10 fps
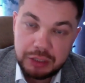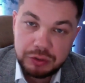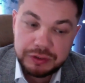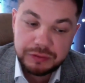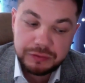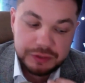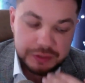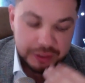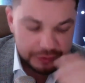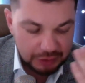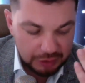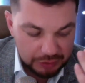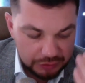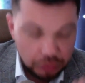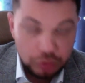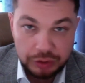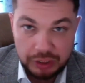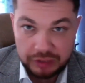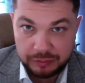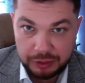So basically, it's
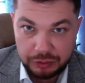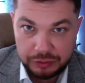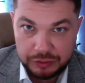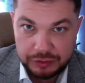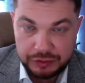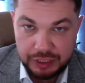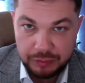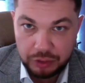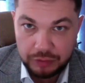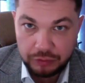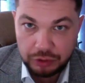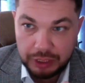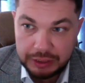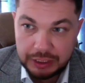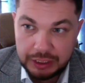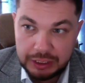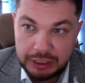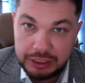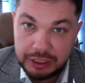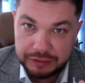two existing types of
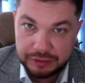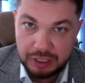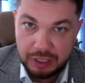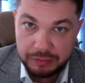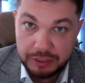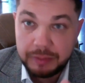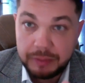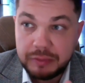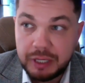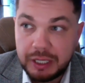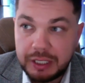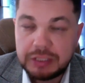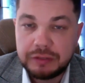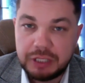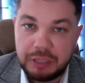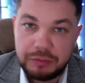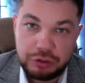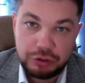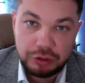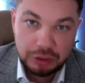transportation will be integrated into the
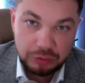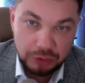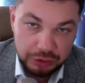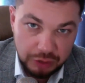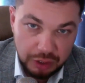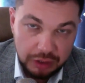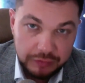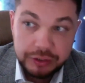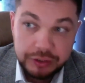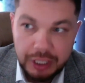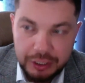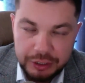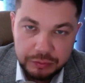high-speed transportation.